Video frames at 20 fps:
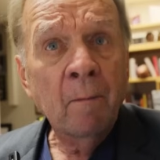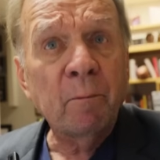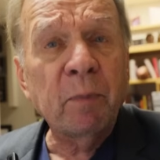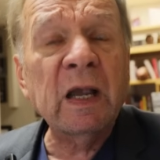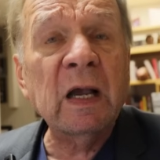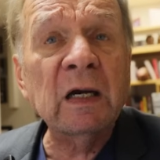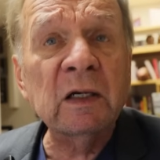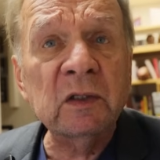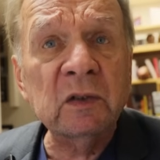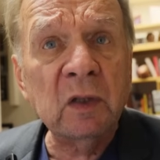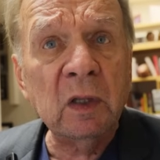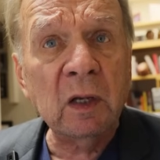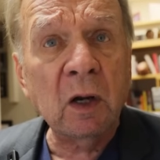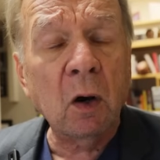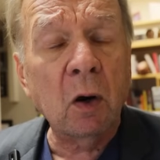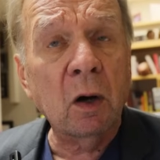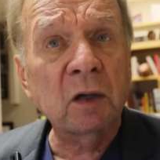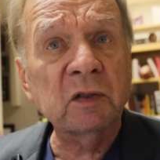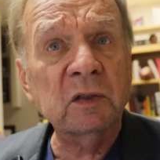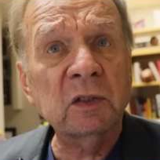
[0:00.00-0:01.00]
because the
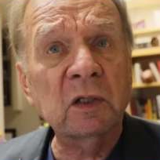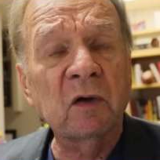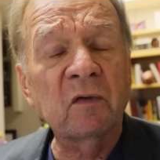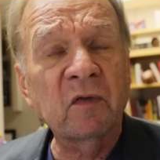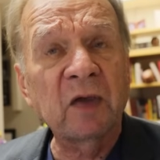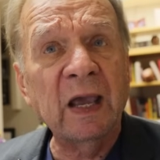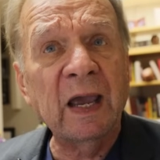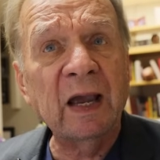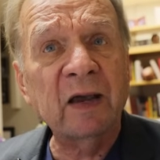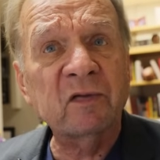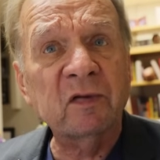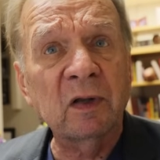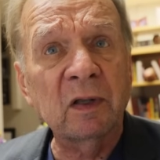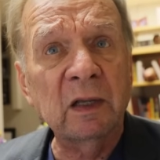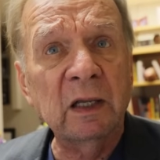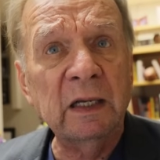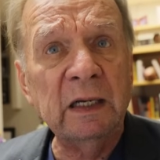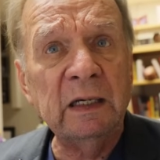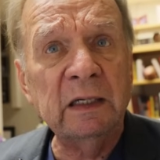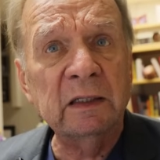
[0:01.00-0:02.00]
cost of
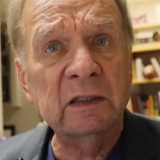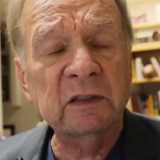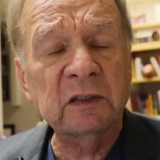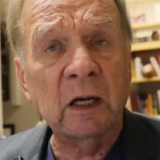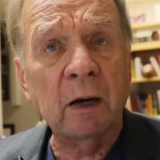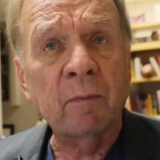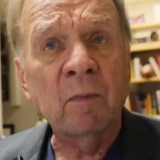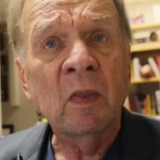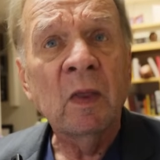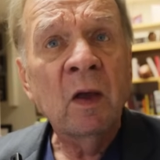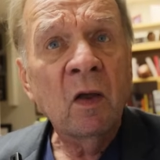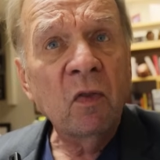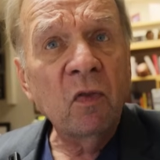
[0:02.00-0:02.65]
gasoline is up.